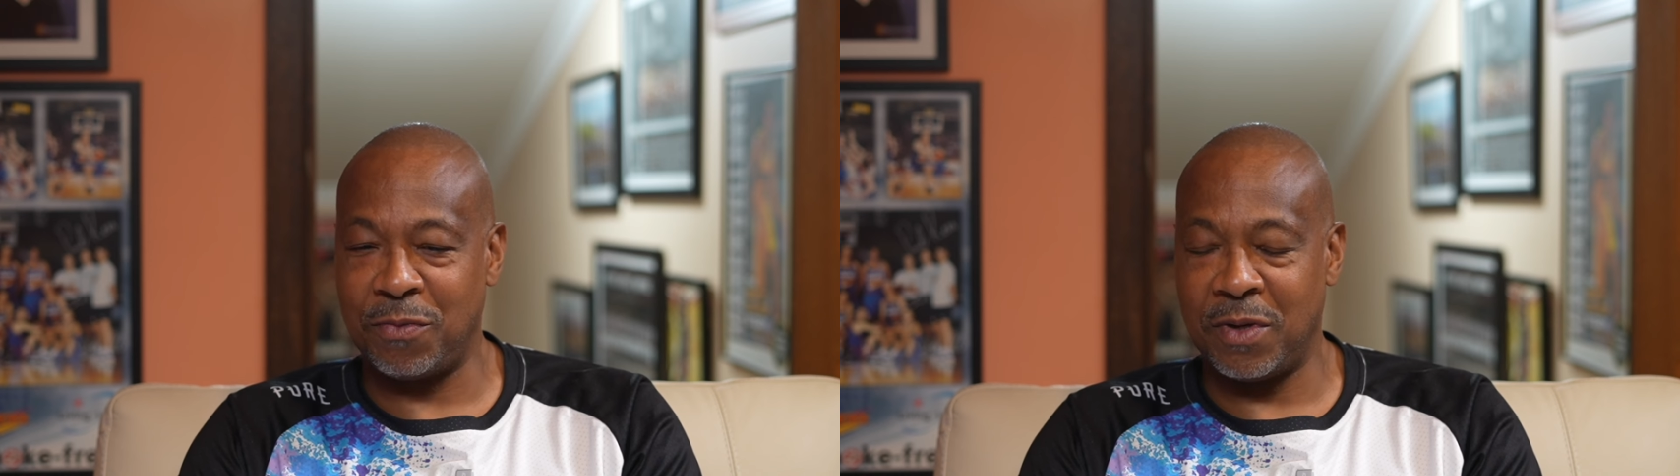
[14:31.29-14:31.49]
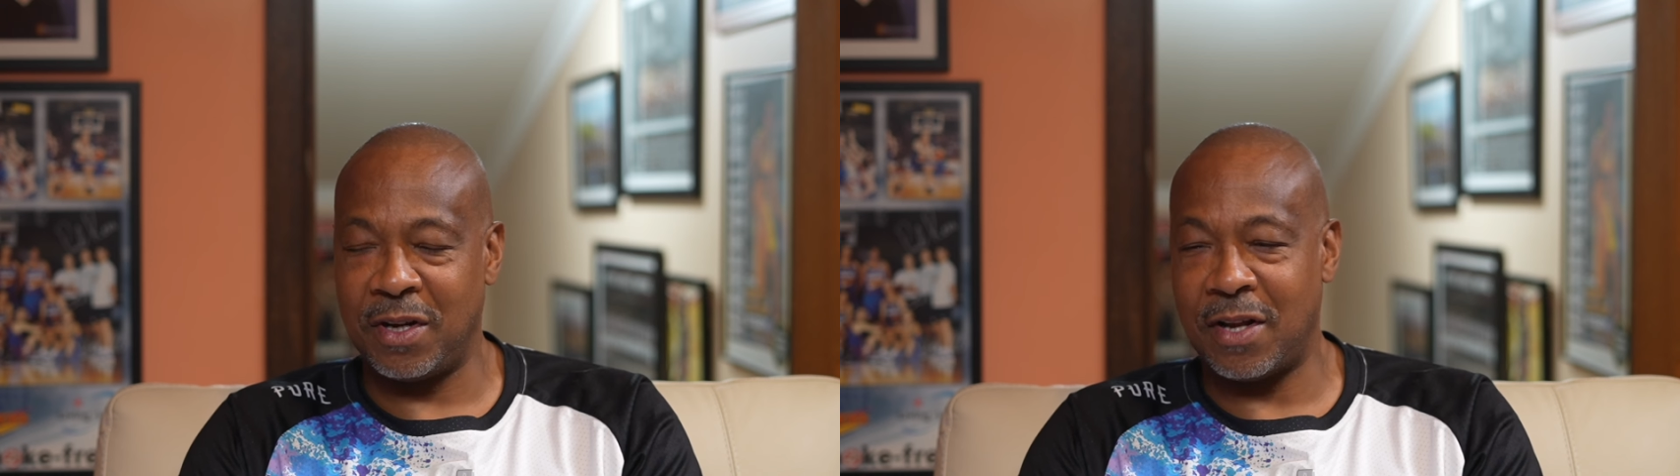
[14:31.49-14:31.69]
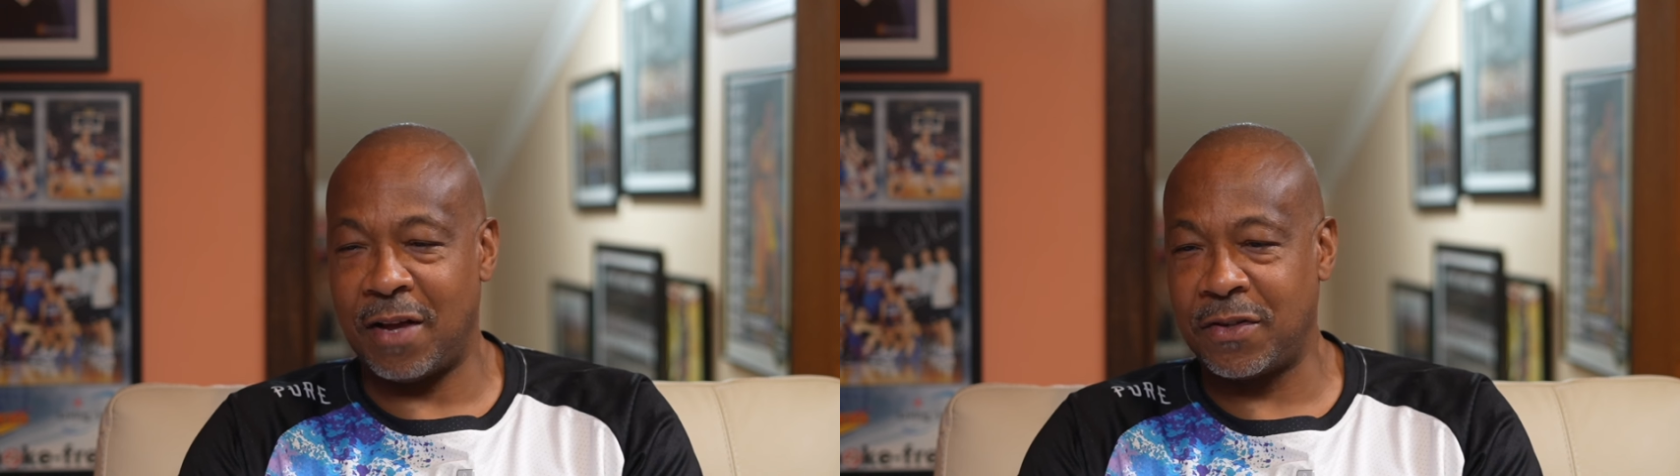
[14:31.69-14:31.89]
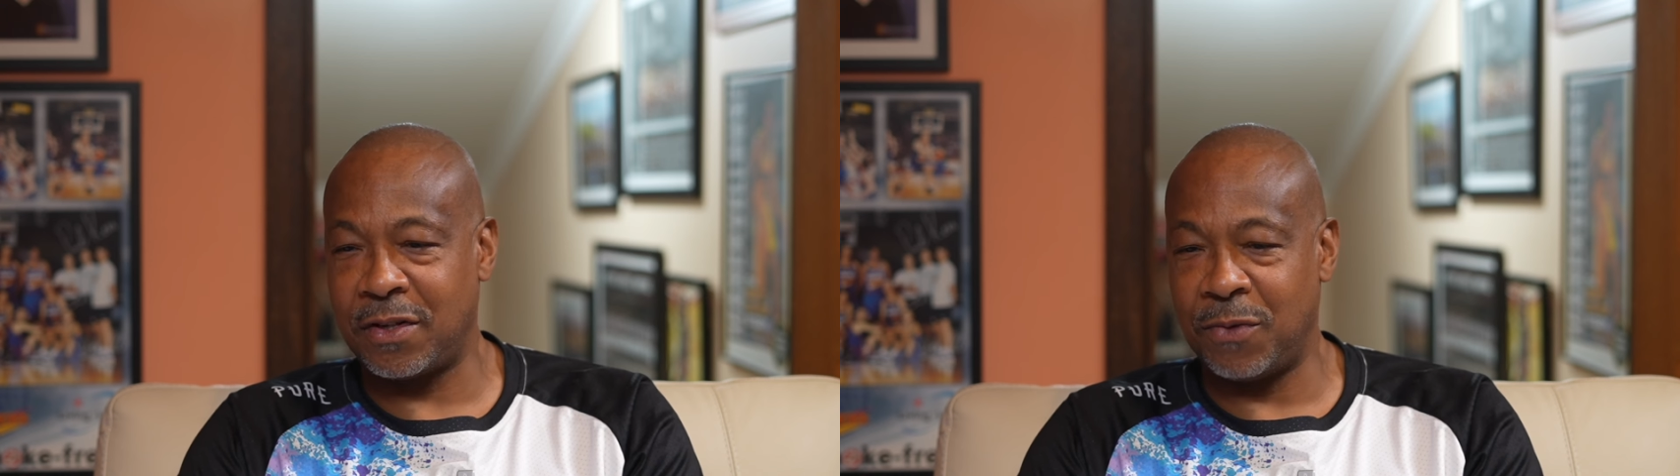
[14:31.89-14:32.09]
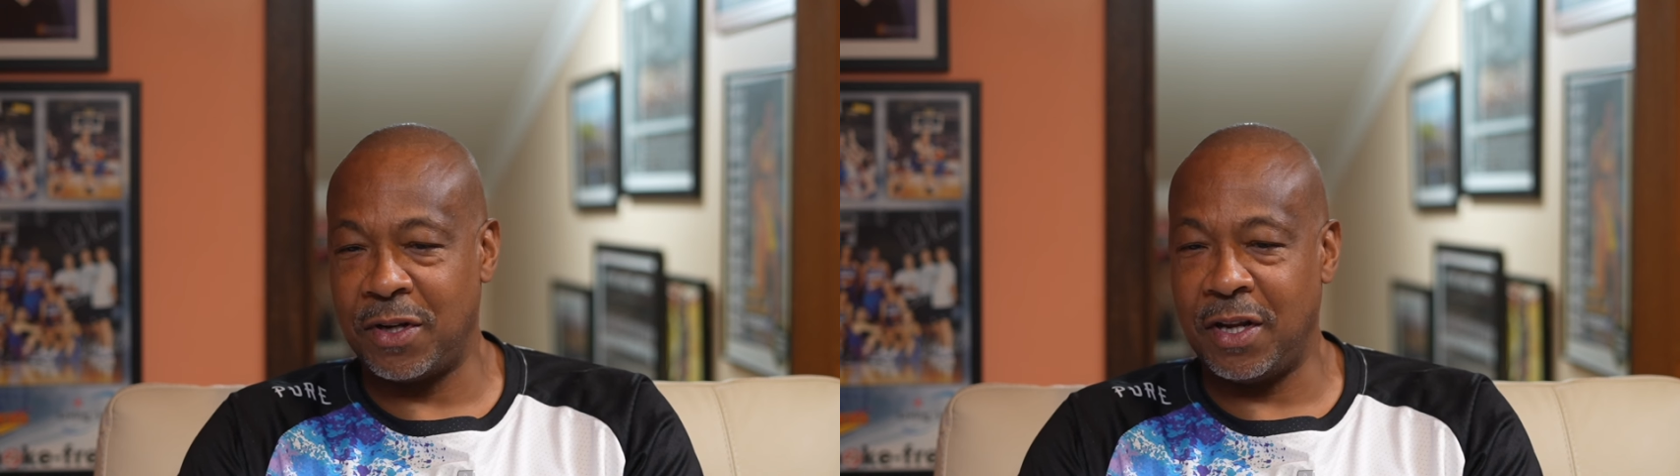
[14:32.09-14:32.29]
but it
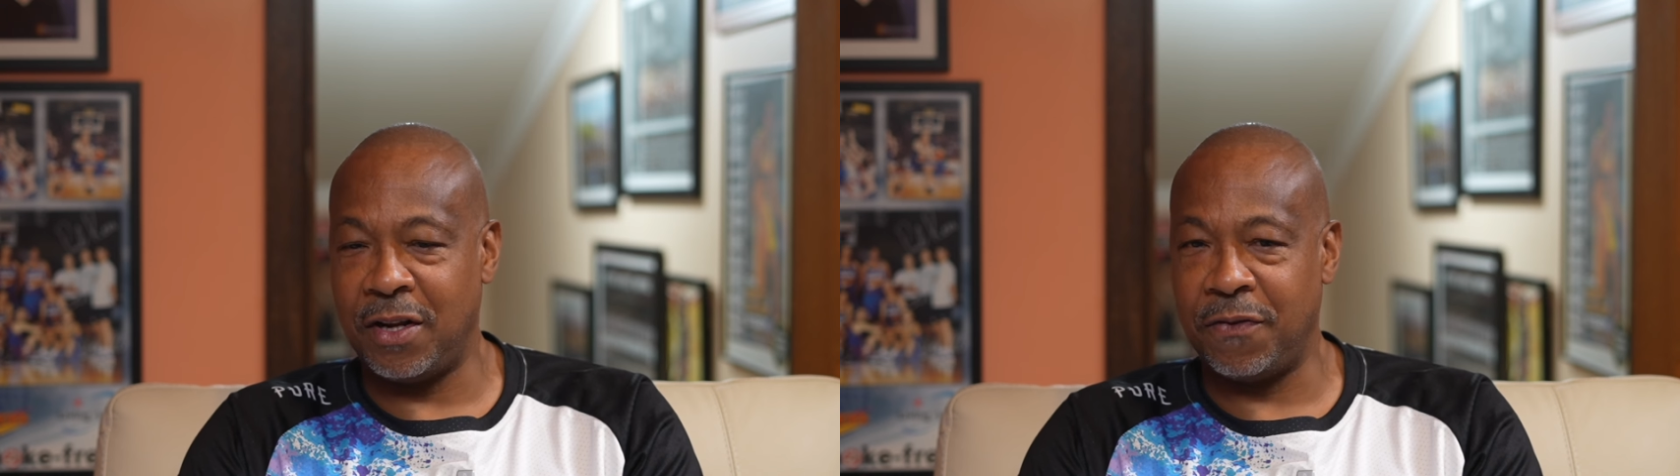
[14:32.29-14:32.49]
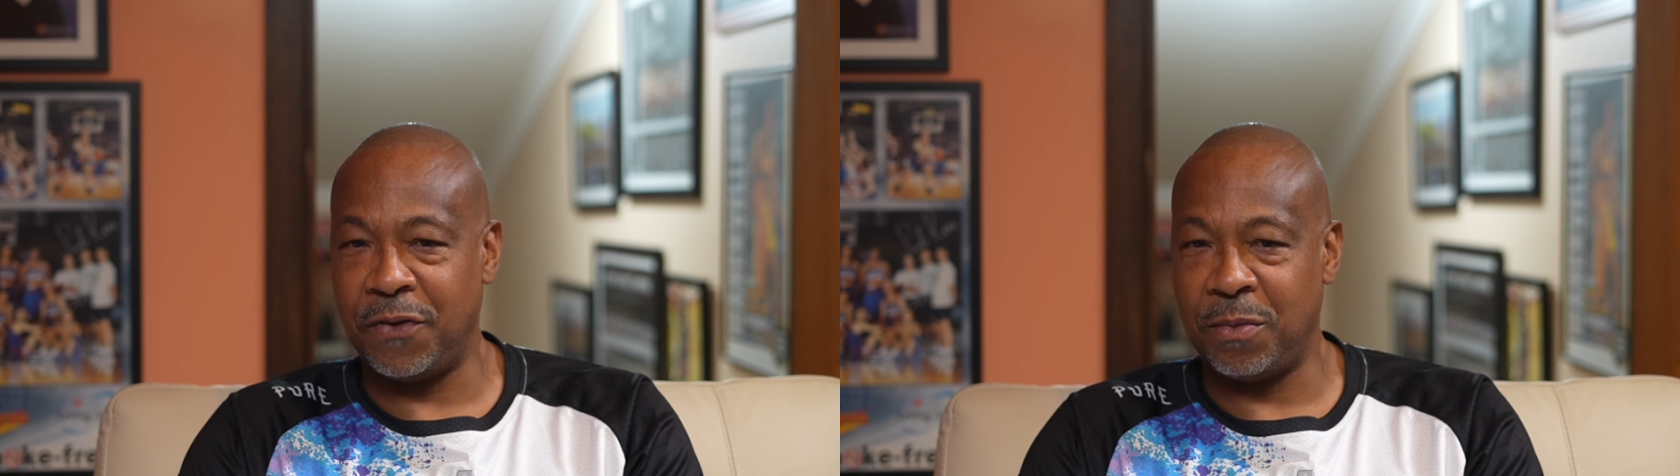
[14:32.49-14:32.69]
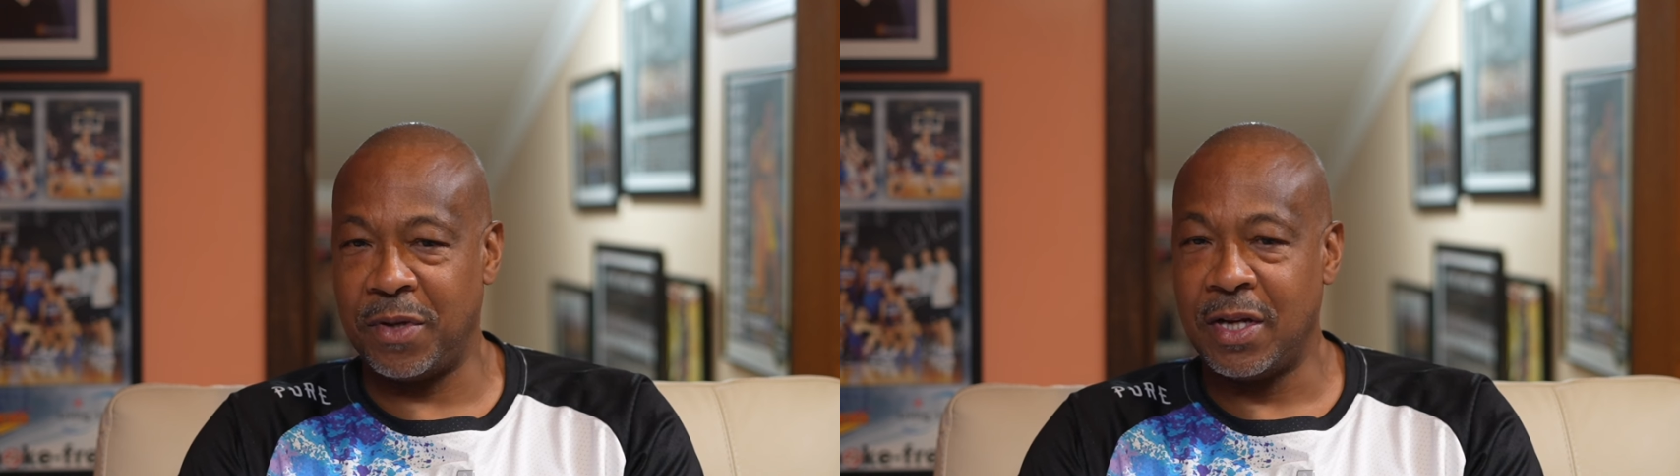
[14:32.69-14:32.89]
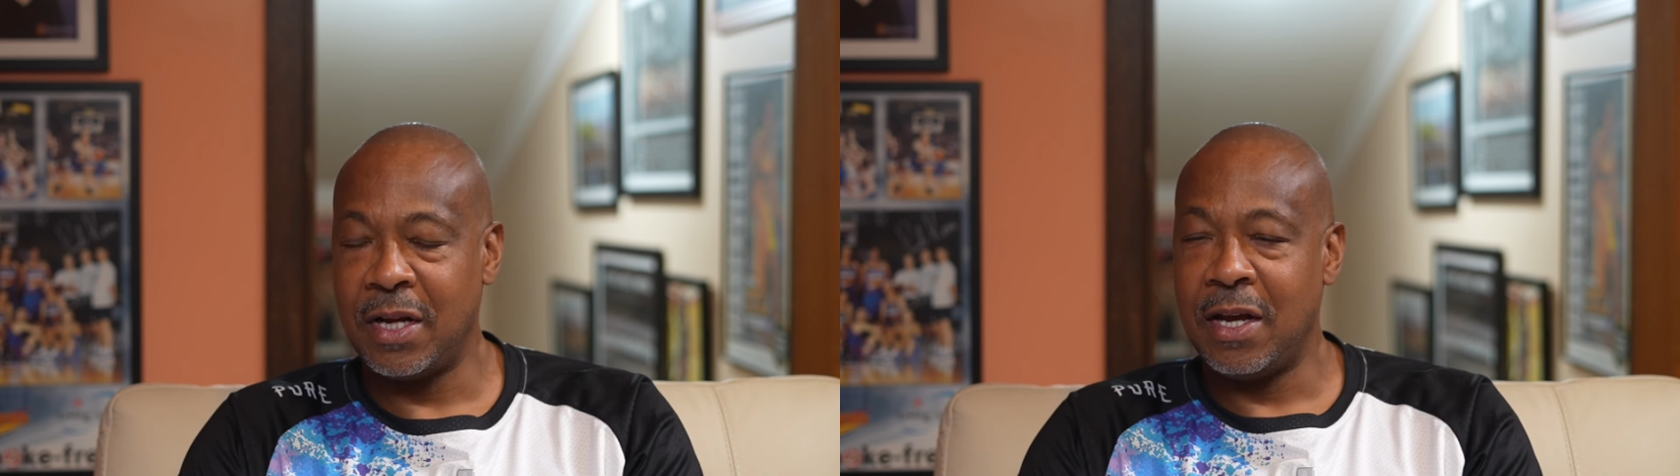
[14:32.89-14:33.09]
obviously wasn't an interview, but